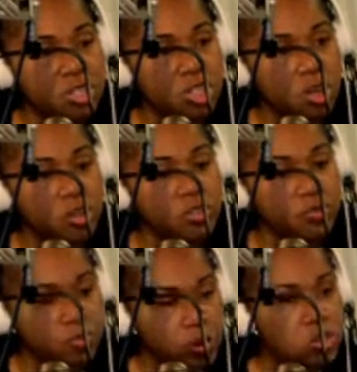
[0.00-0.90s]
to charge
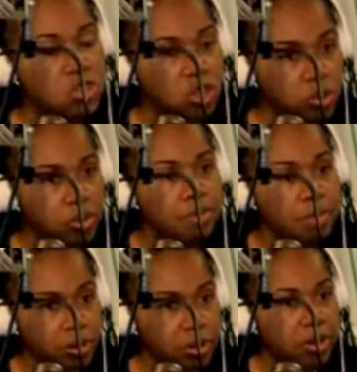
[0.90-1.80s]
first-degree
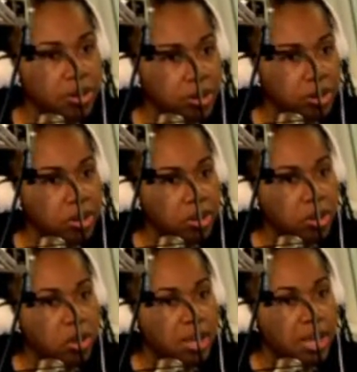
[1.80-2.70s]
murder,
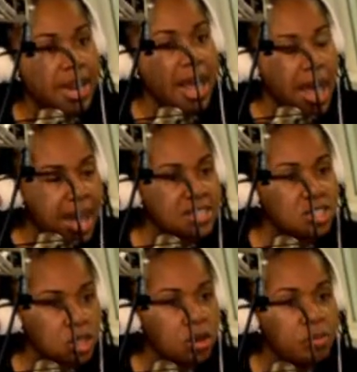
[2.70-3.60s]
it has
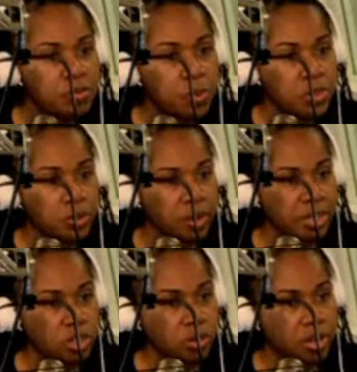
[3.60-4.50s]
to go before the
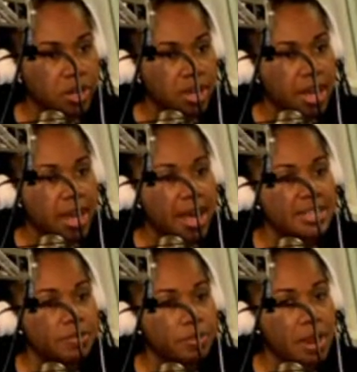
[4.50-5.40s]
grand jury.
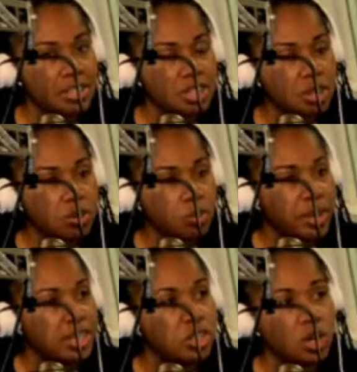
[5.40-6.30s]
As a prosecutor,
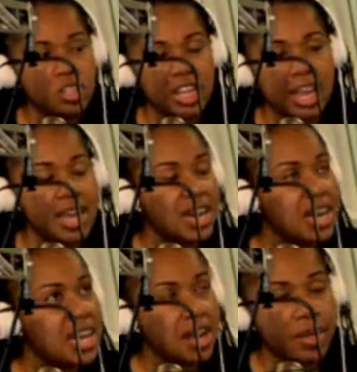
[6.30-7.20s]
we can charge
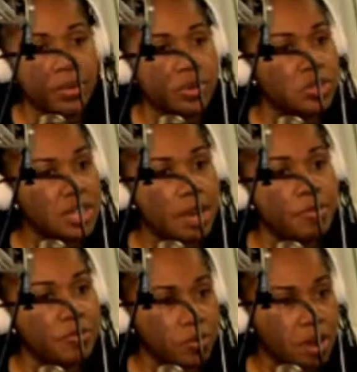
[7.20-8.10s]
any other type
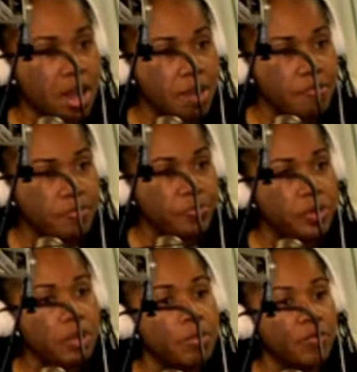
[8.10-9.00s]
of crime,
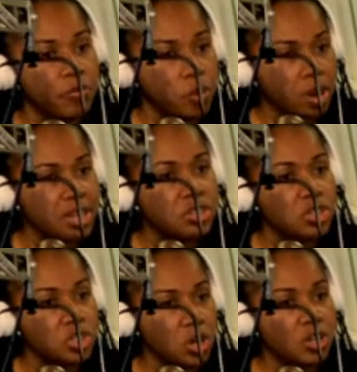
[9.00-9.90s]
but for us
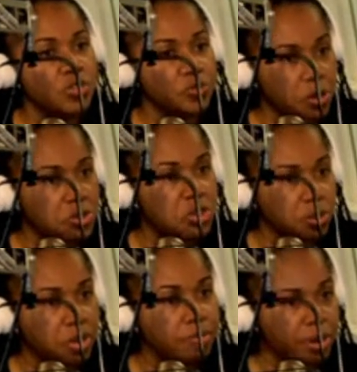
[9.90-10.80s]
to charge
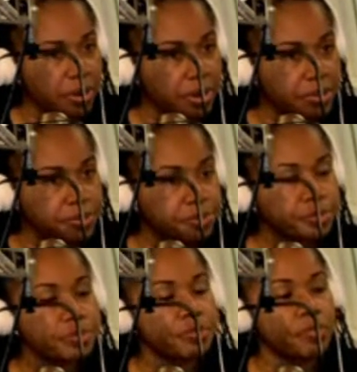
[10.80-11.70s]
first-degree murder,
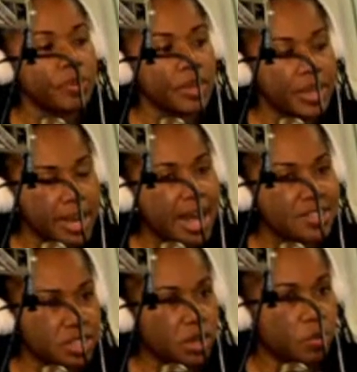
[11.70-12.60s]
it
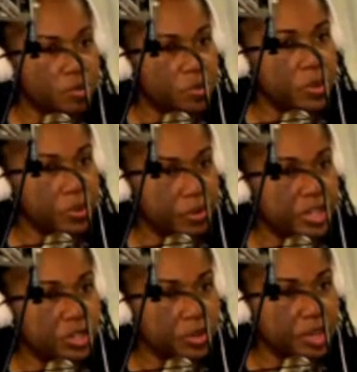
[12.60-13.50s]
has to go before the
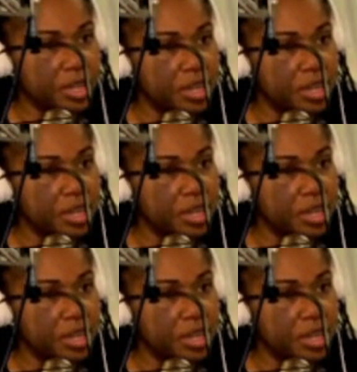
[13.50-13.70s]
grand jury.